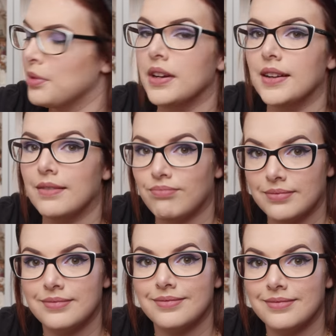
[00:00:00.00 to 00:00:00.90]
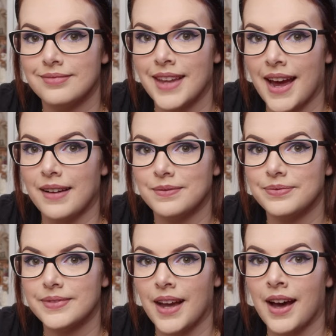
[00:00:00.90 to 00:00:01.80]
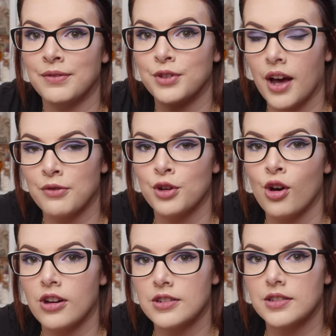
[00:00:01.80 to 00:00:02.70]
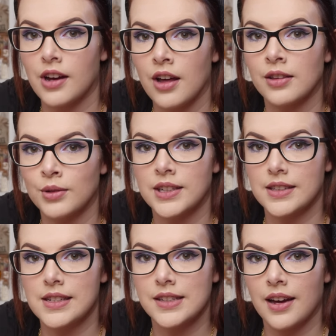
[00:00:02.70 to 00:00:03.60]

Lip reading: but yeah, I've got Arthur Weasley's